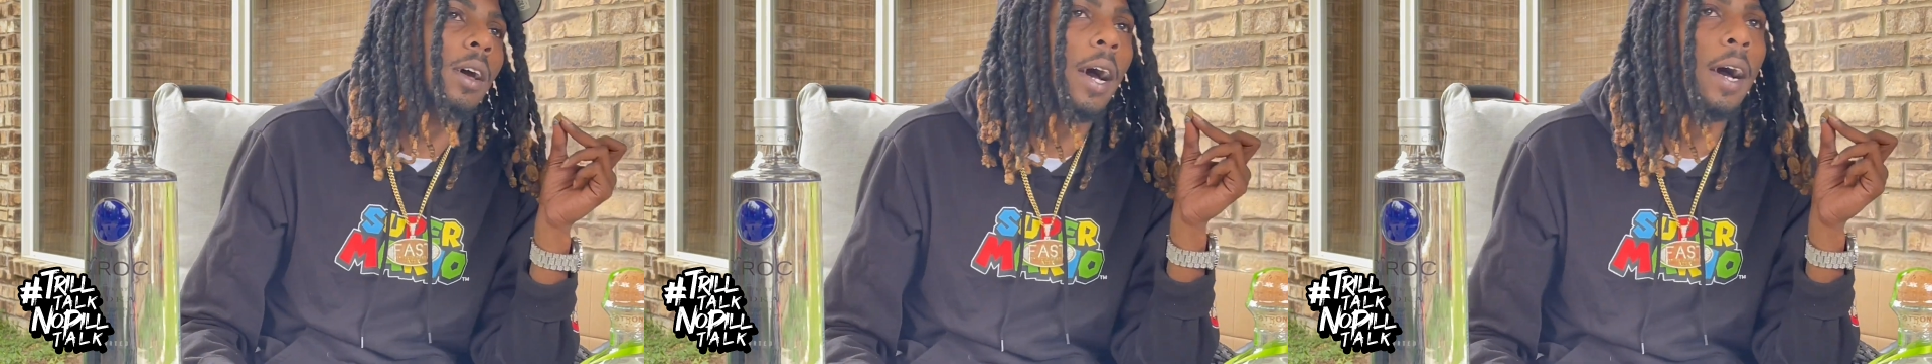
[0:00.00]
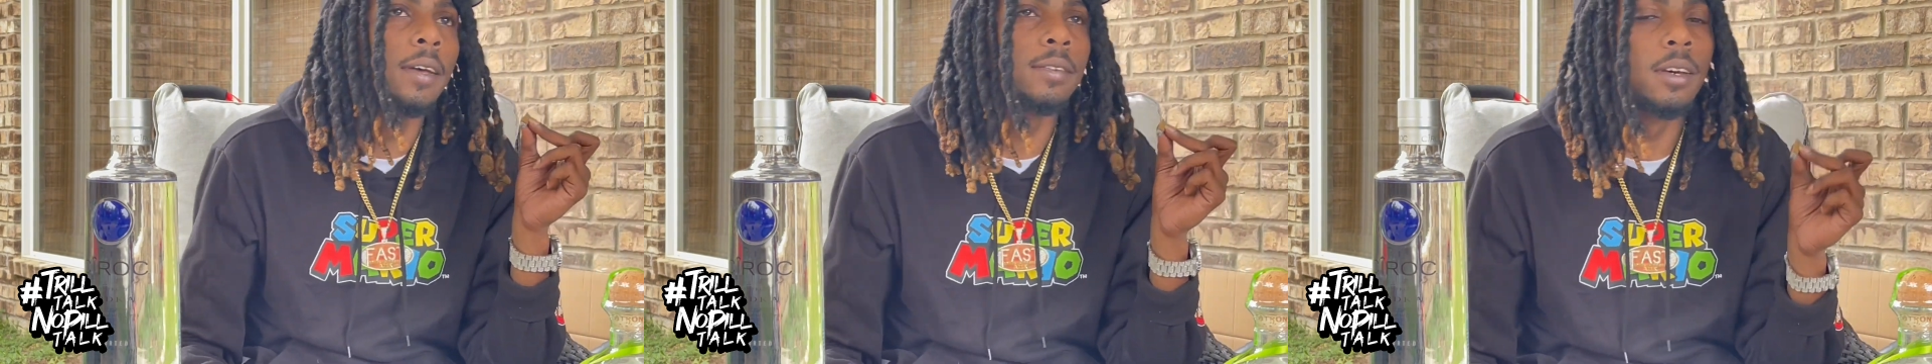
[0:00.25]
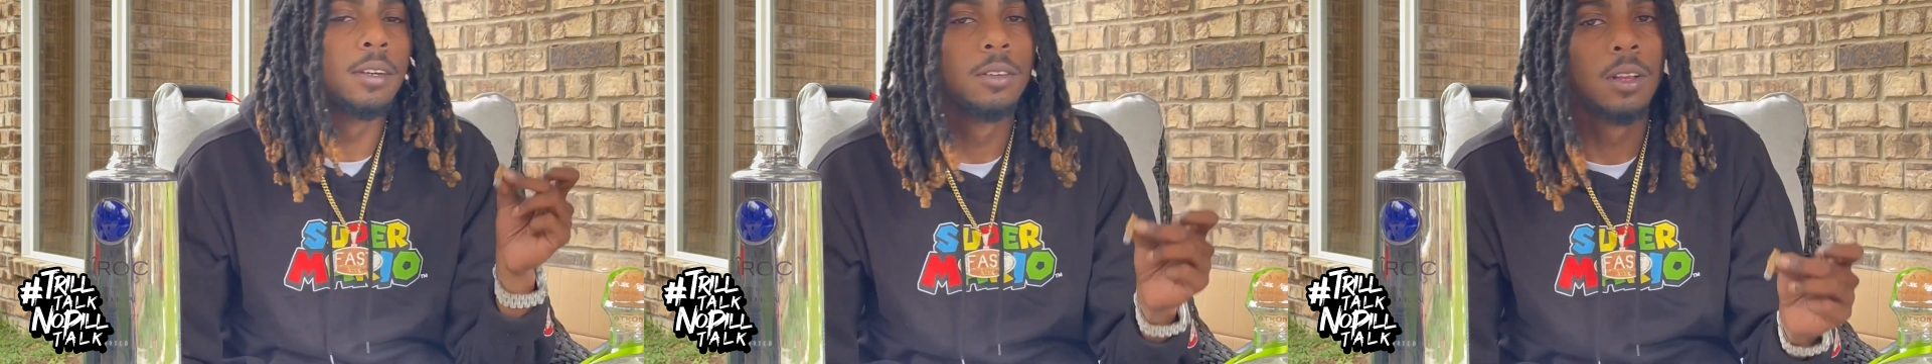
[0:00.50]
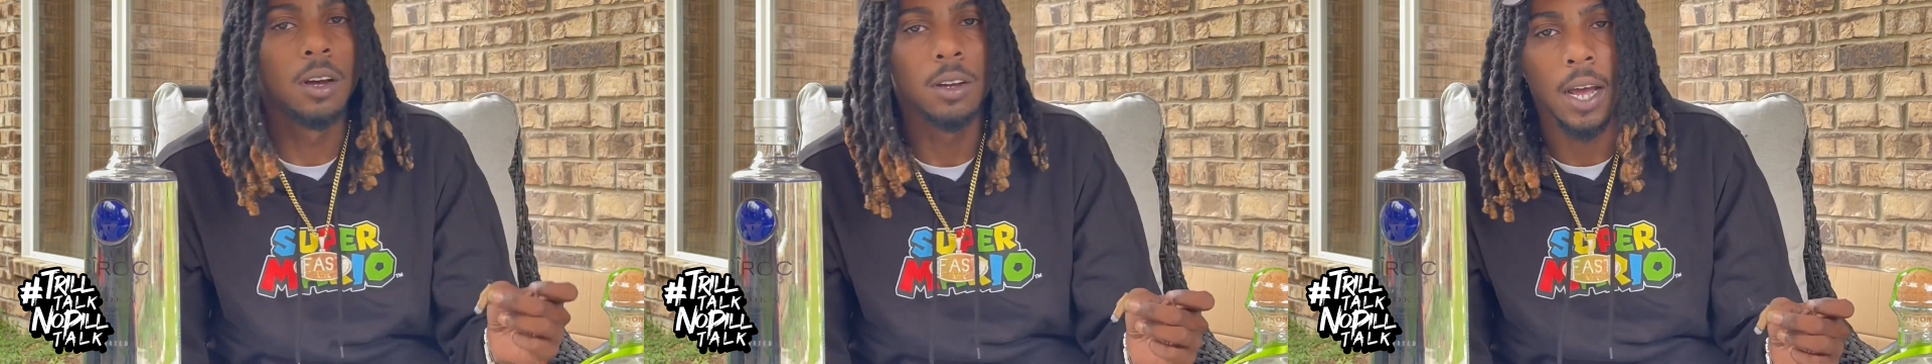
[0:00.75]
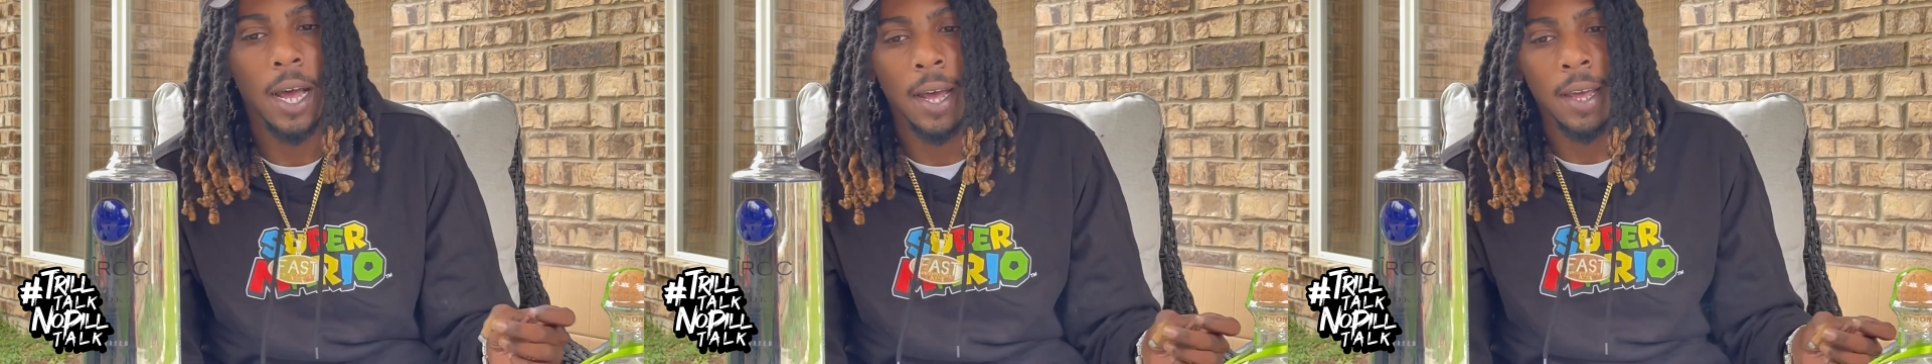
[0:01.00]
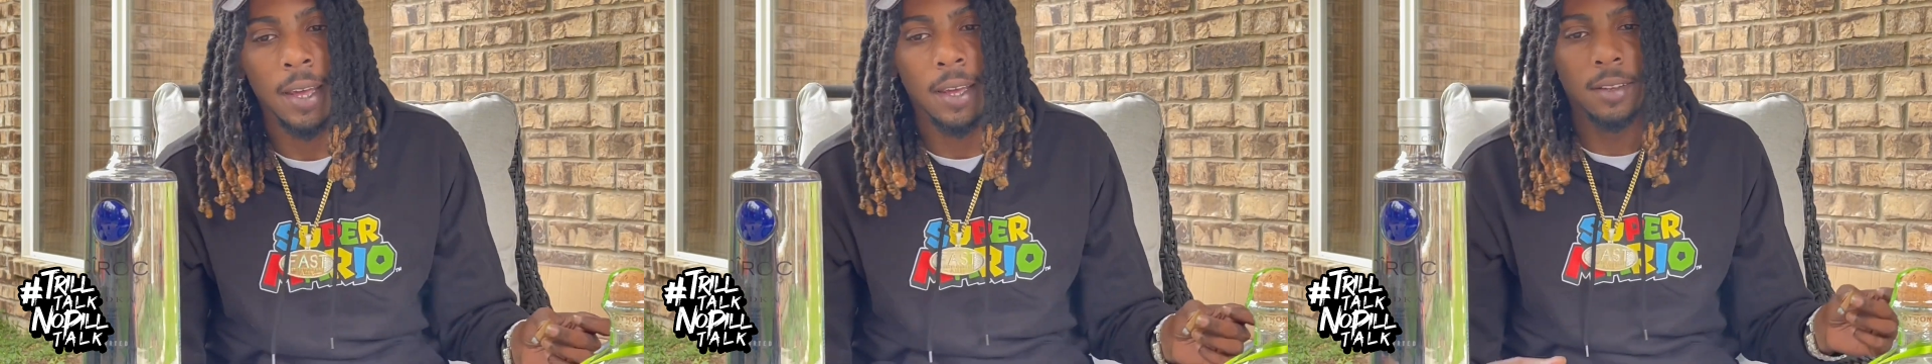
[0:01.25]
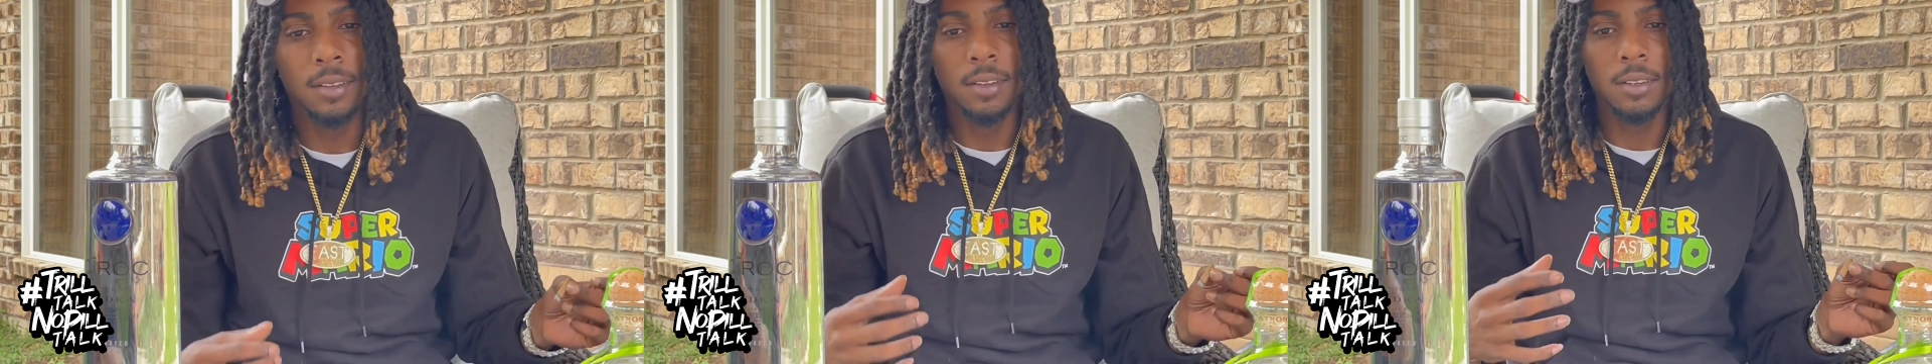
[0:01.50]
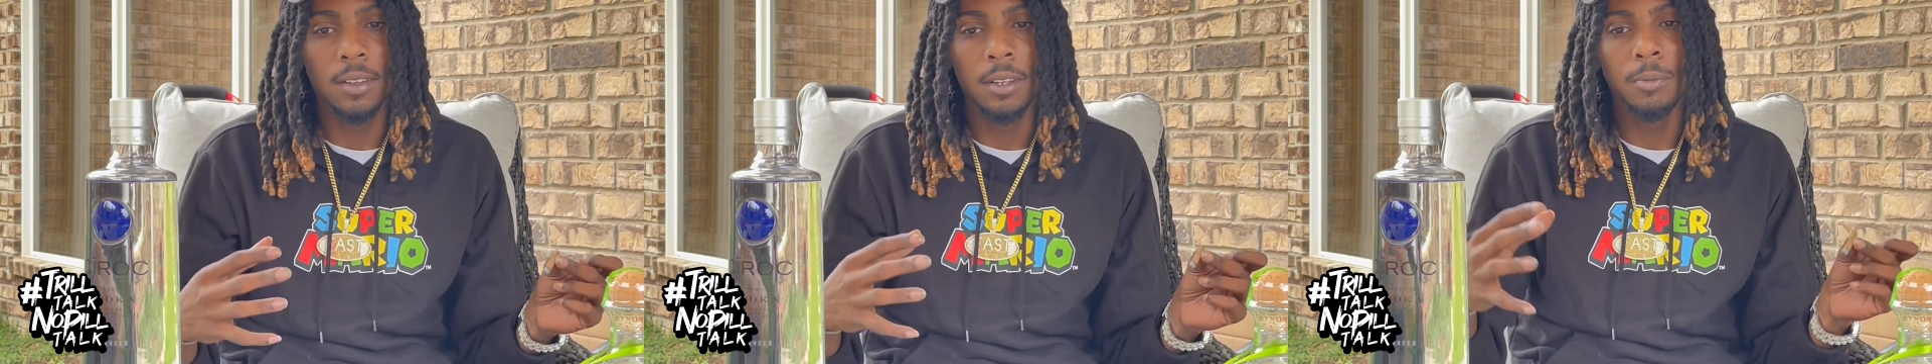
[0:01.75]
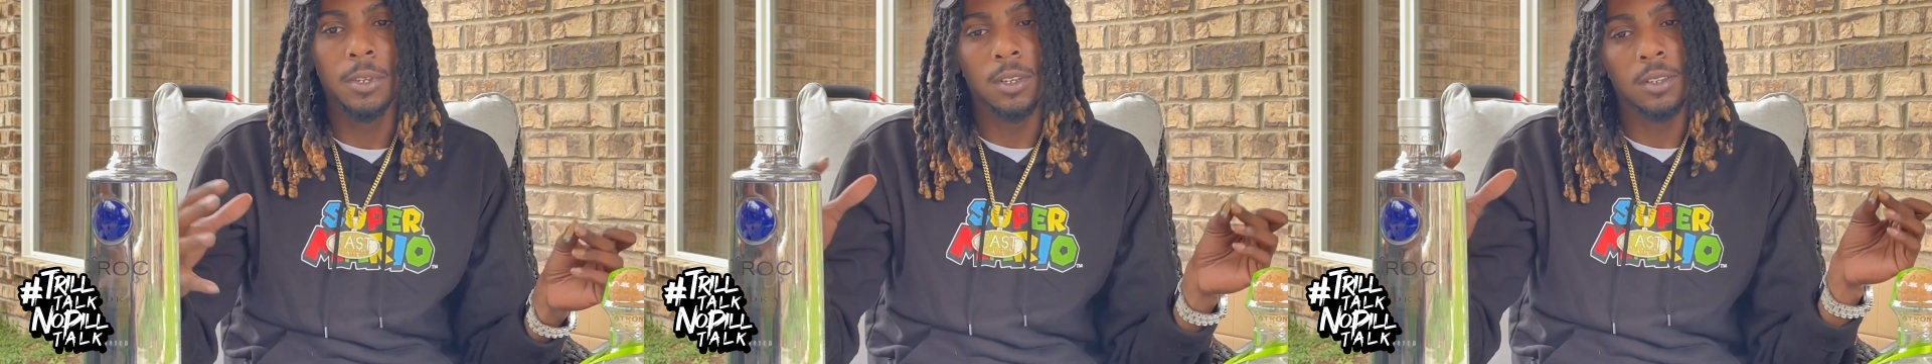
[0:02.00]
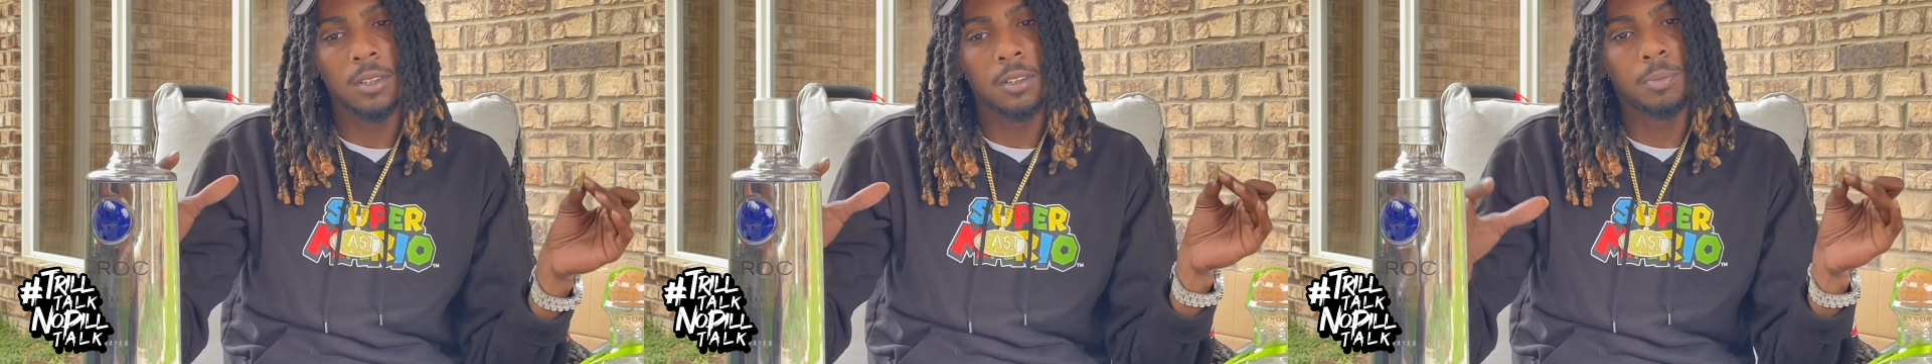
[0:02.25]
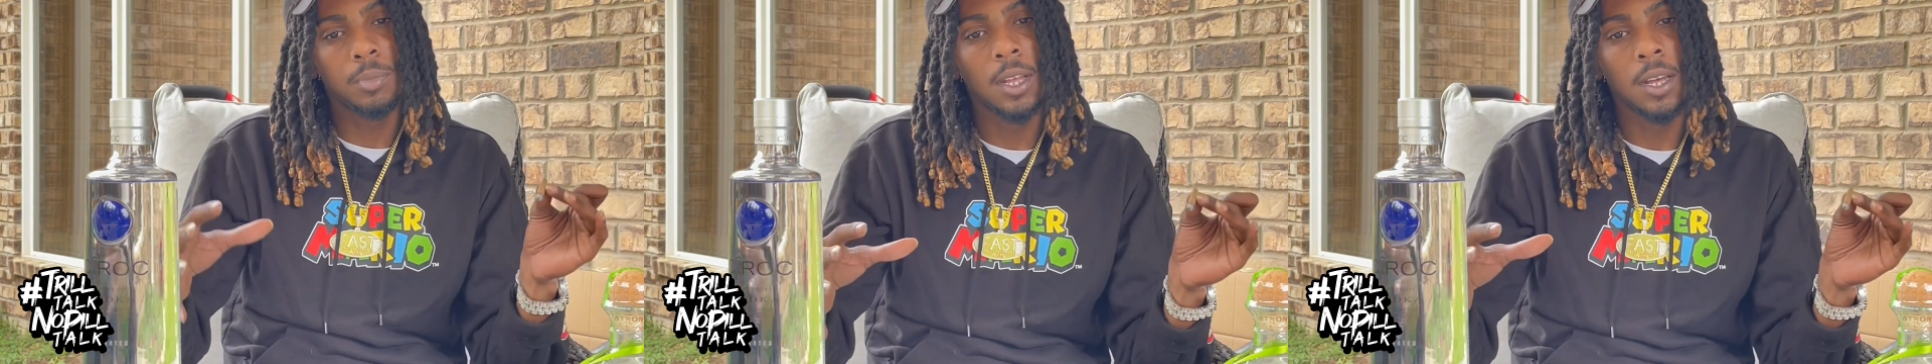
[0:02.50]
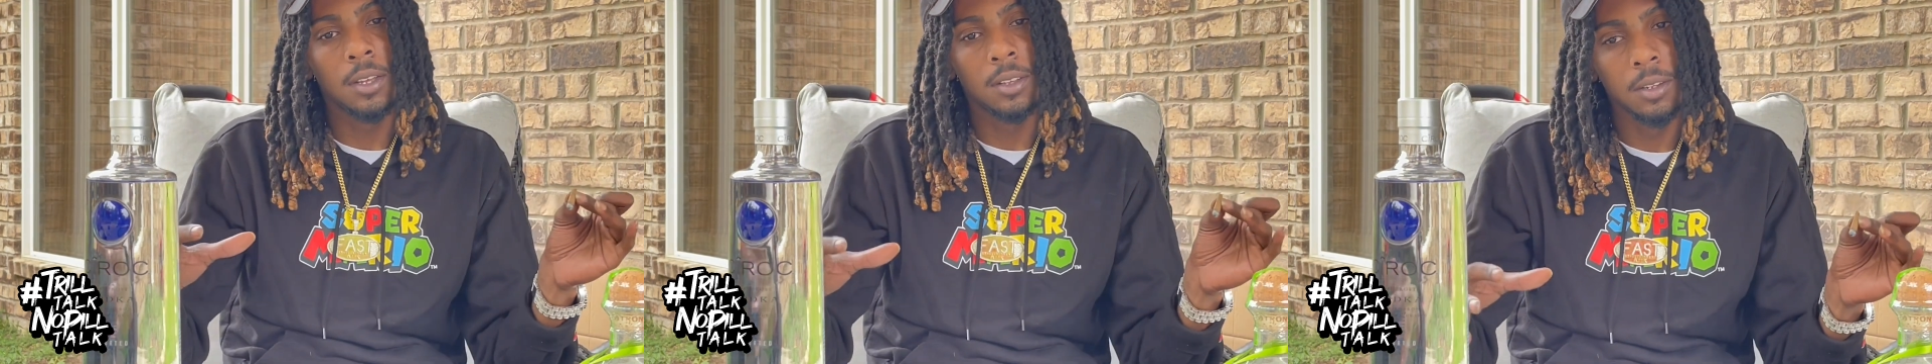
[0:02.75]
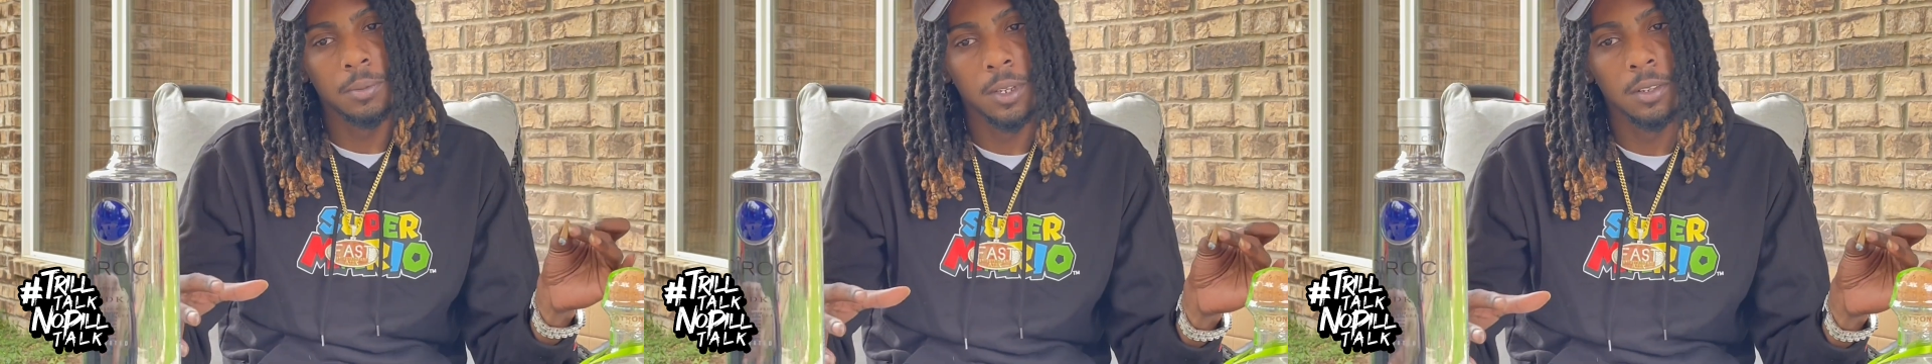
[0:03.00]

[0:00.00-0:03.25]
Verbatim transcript: I say, you know, I had. To, let me just explain a little bit.